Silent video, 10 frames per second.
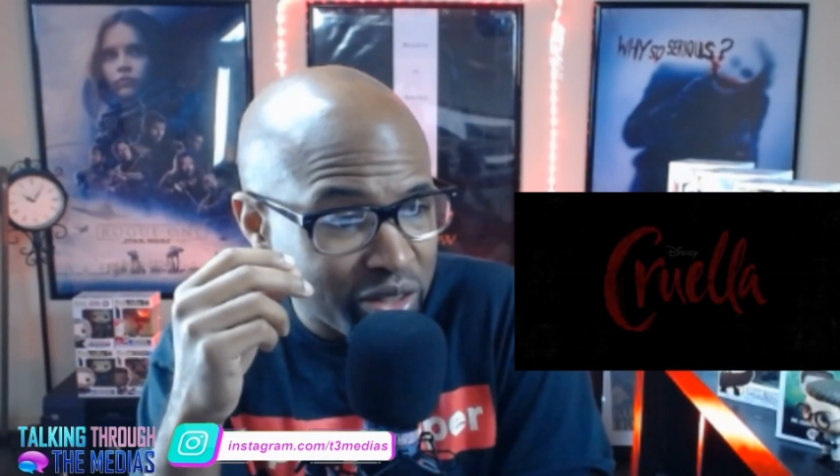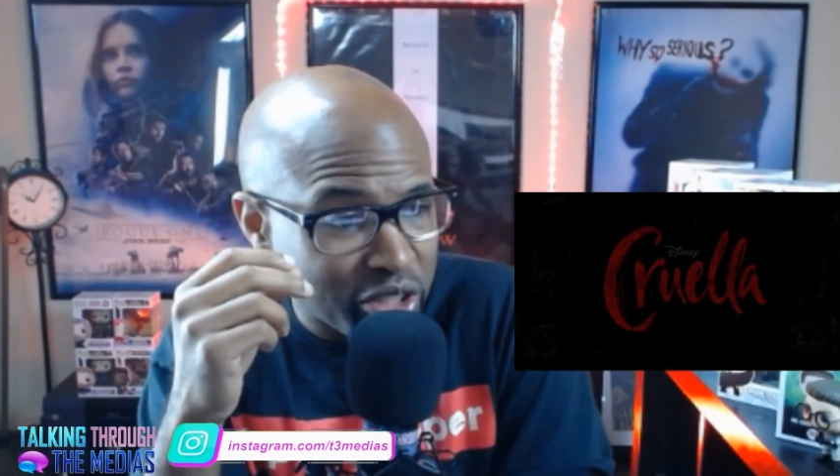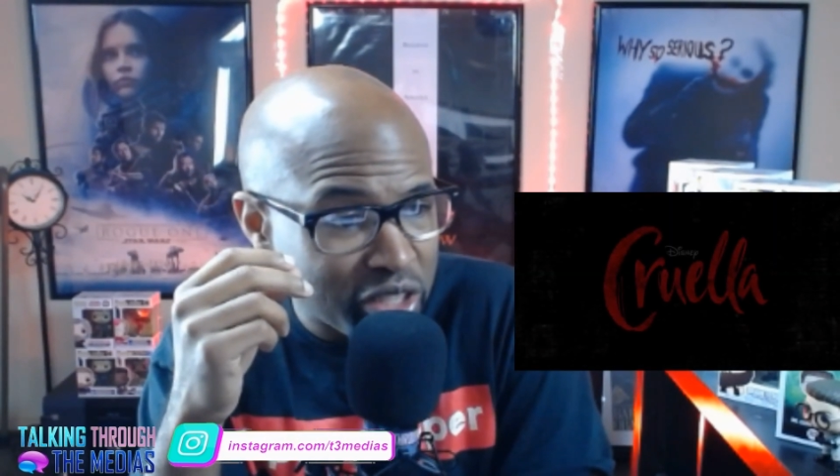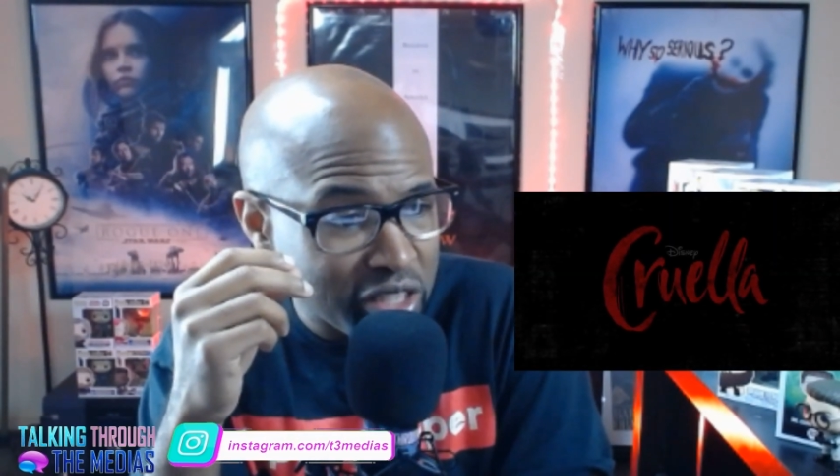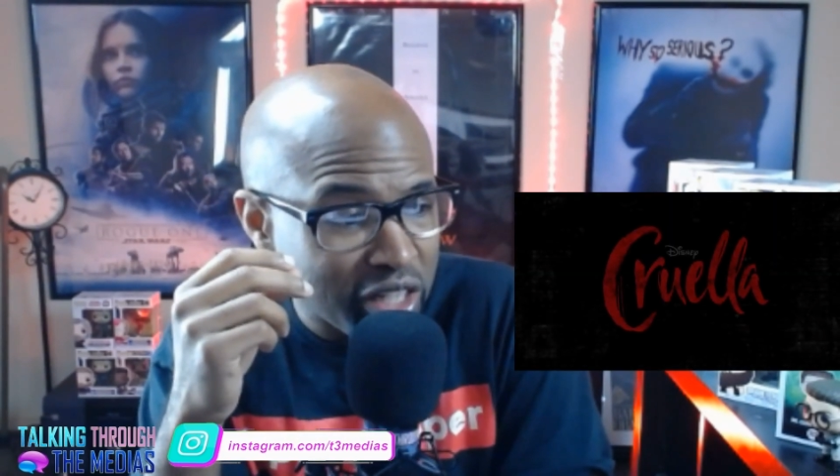
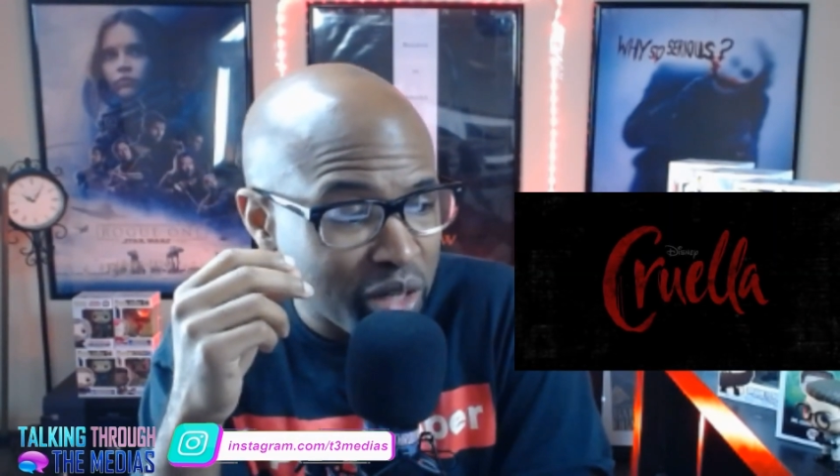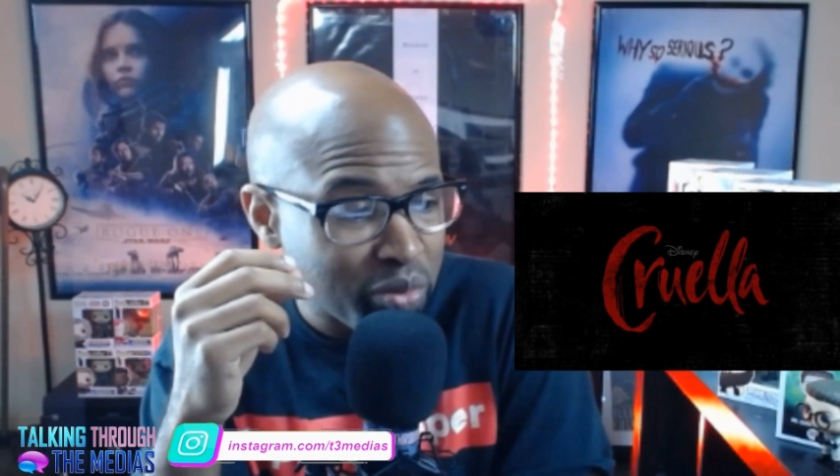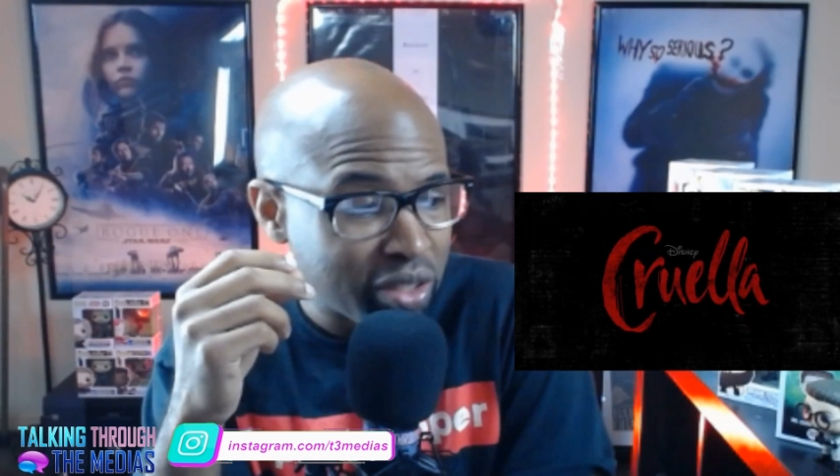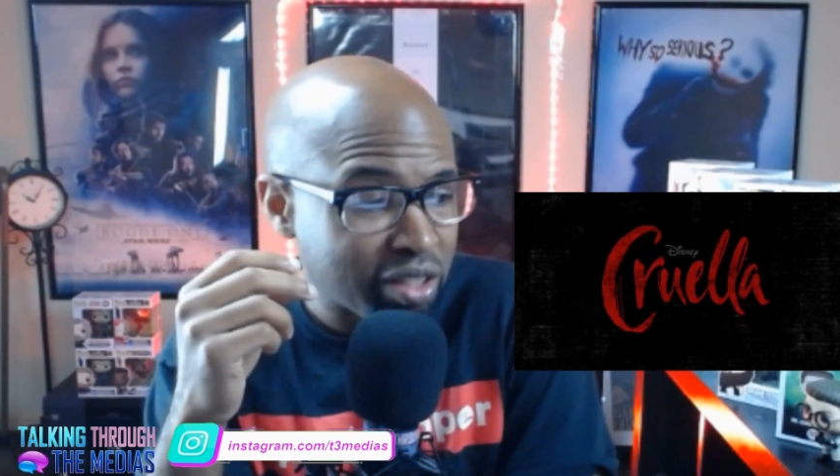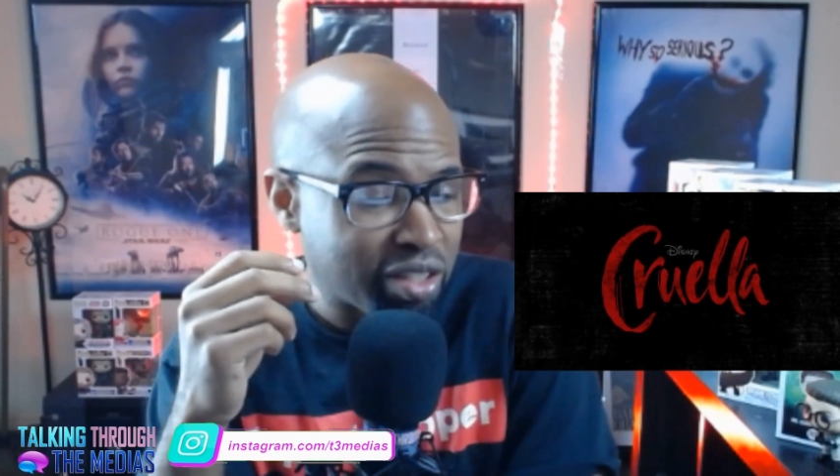she's
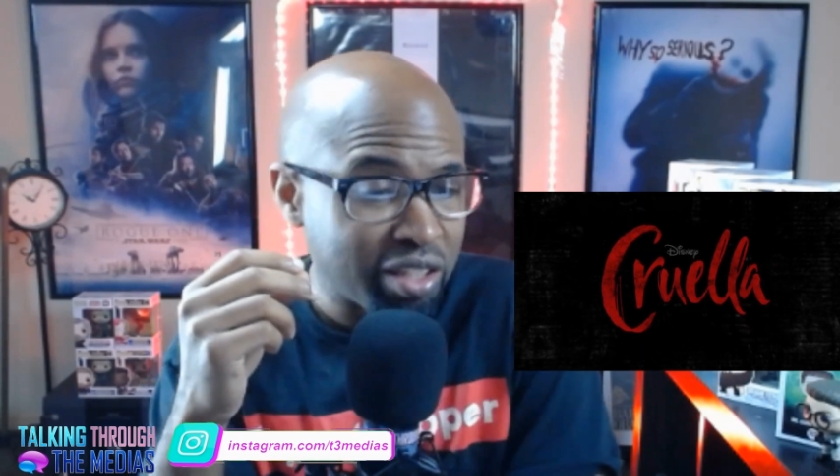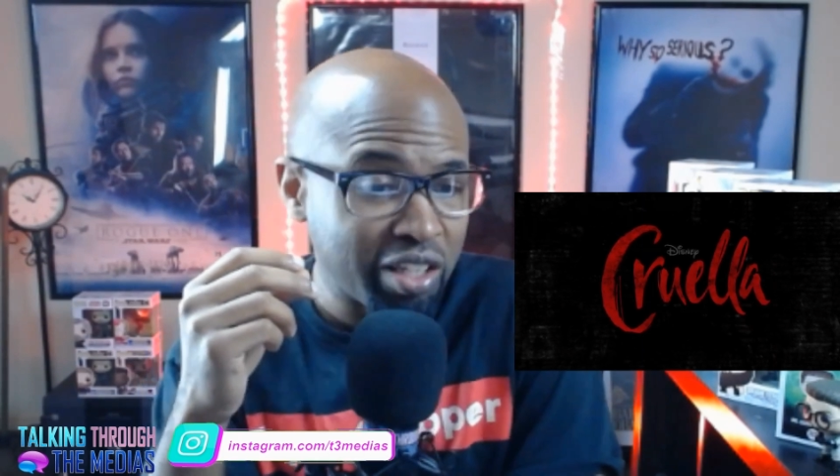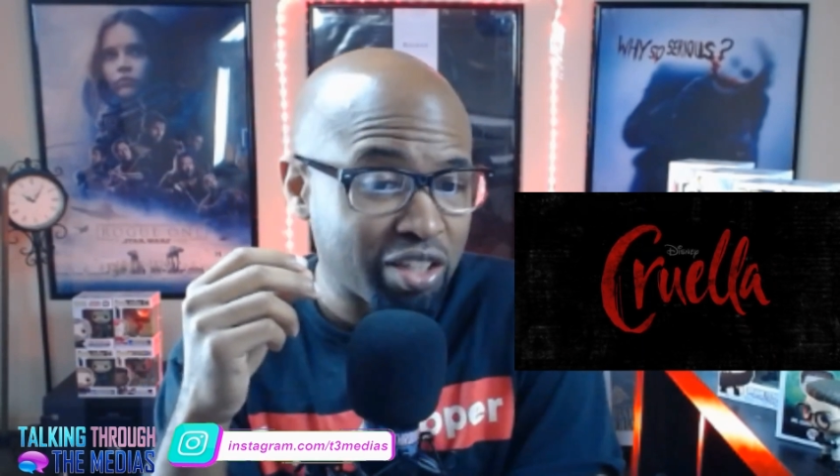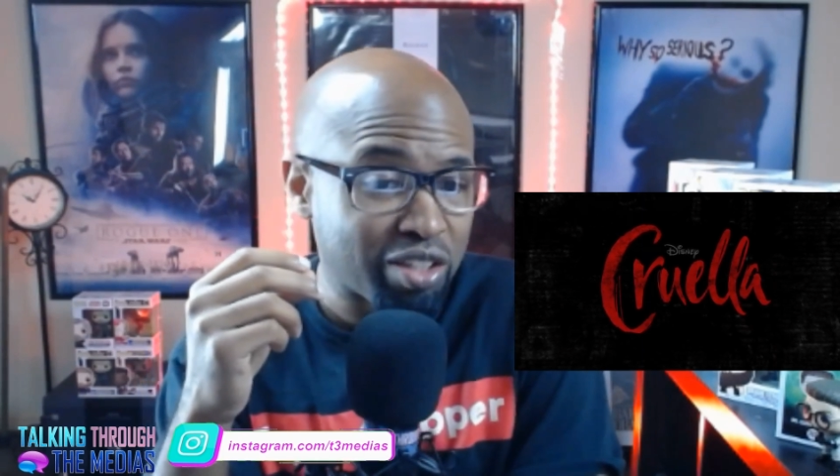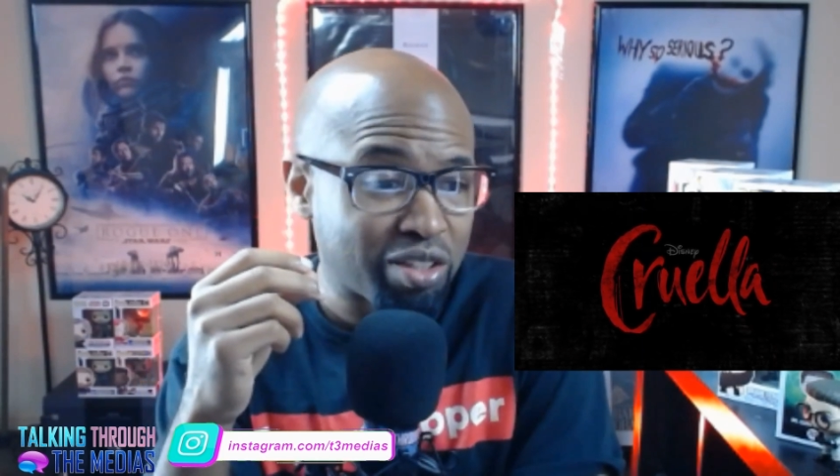coming
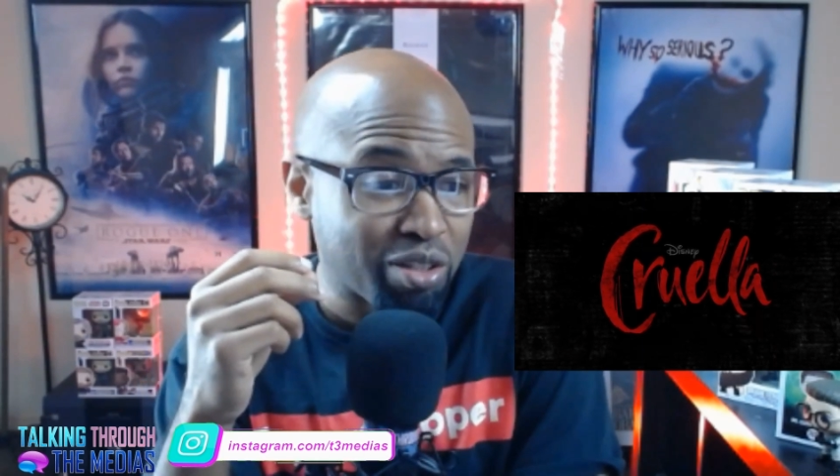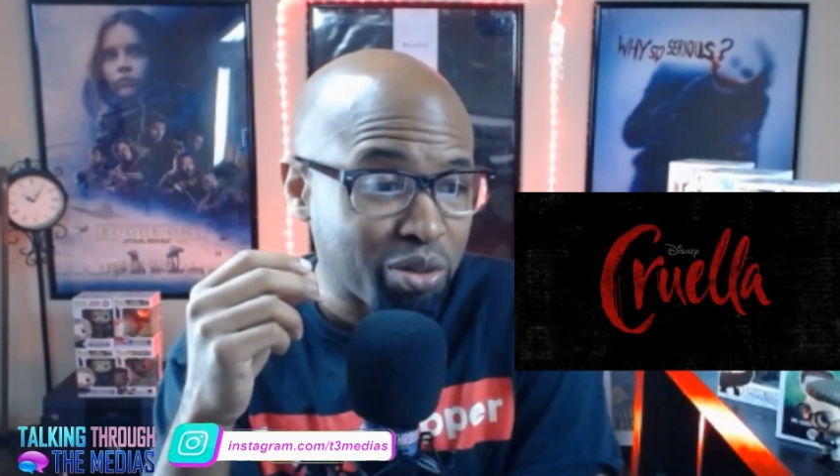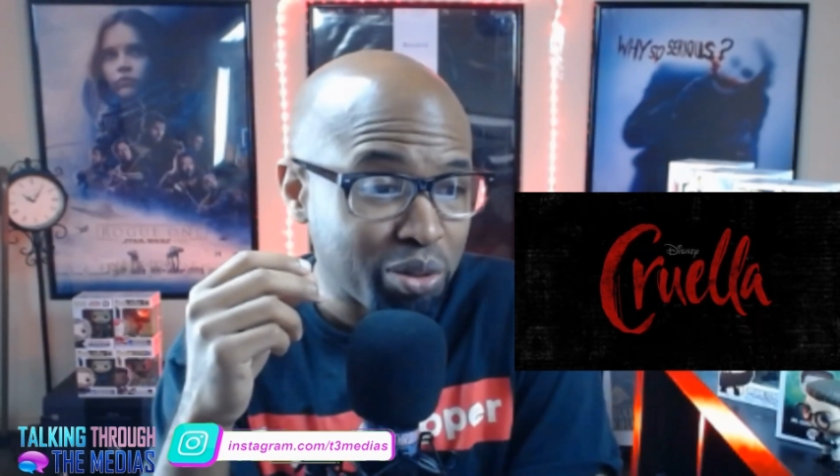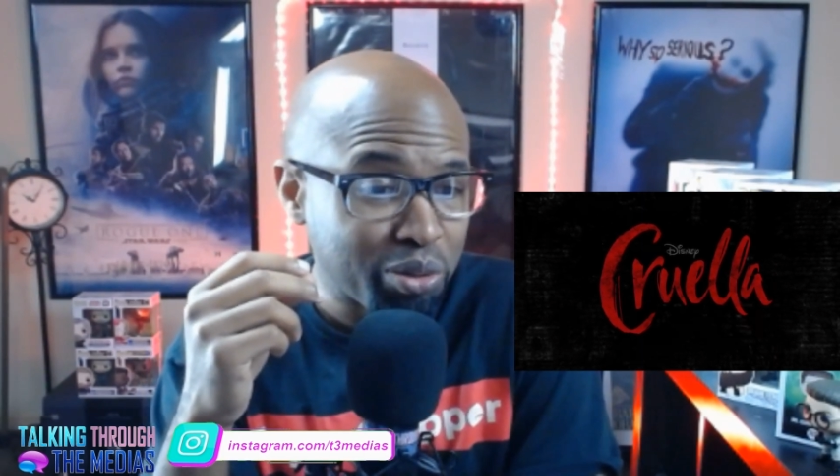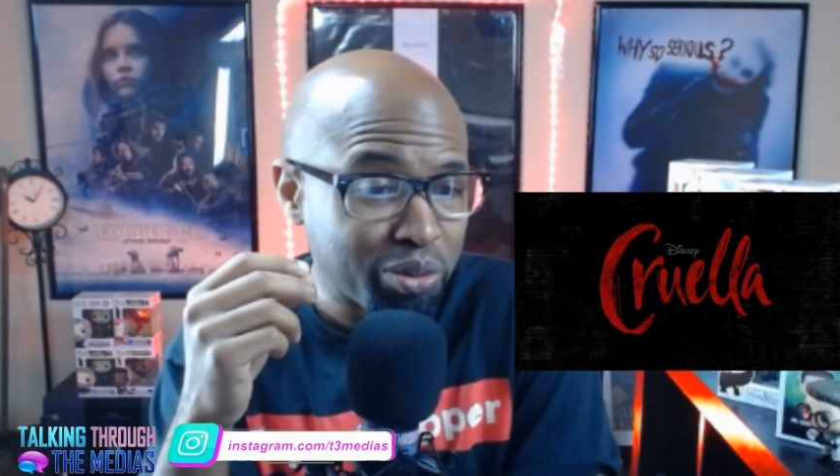
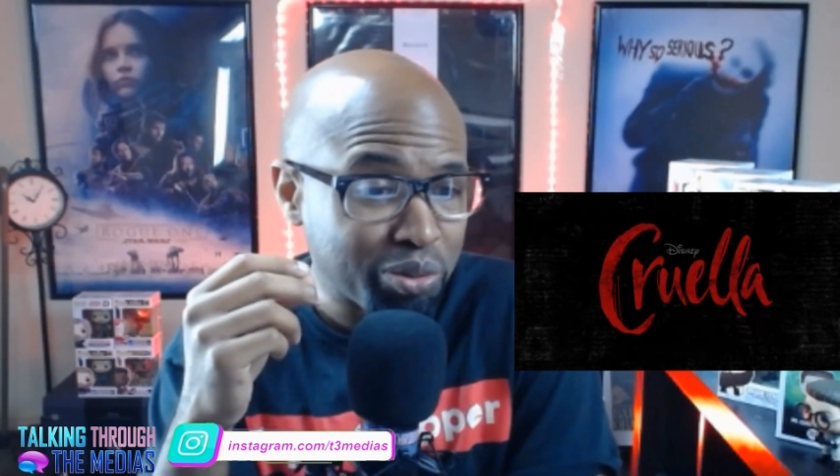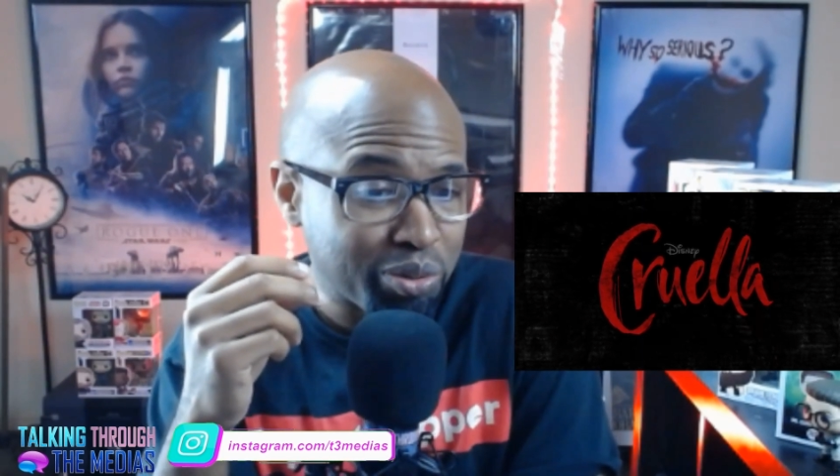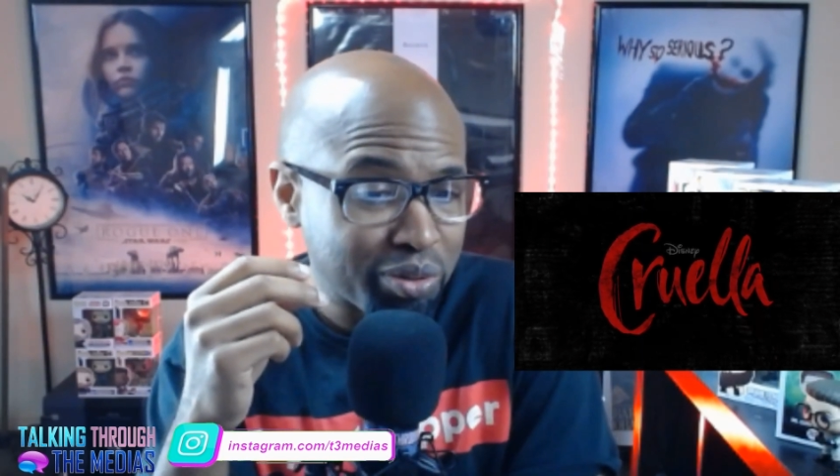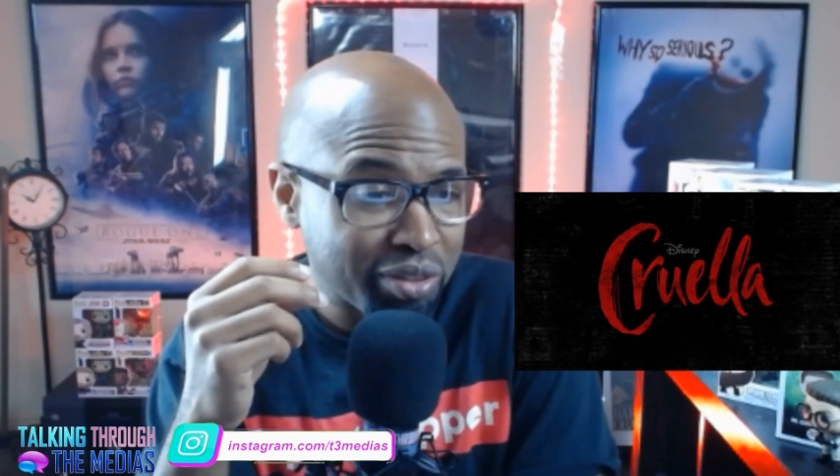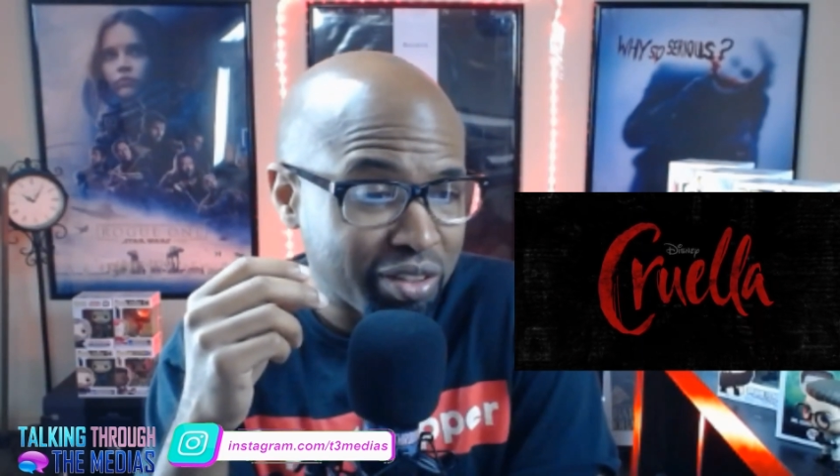
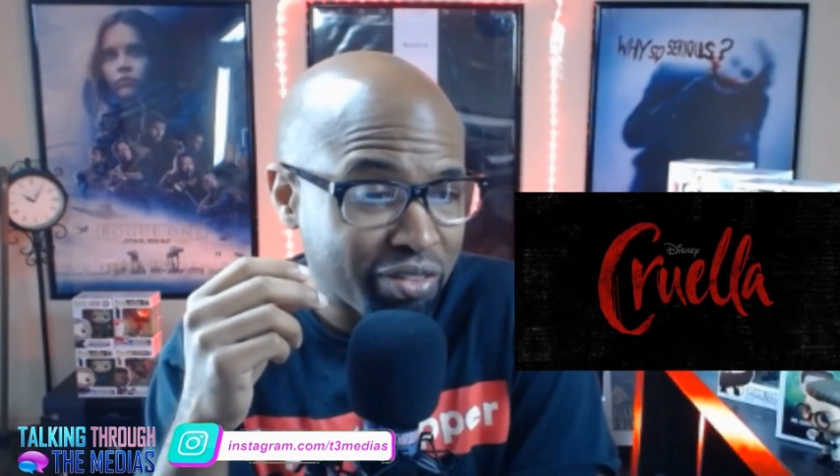through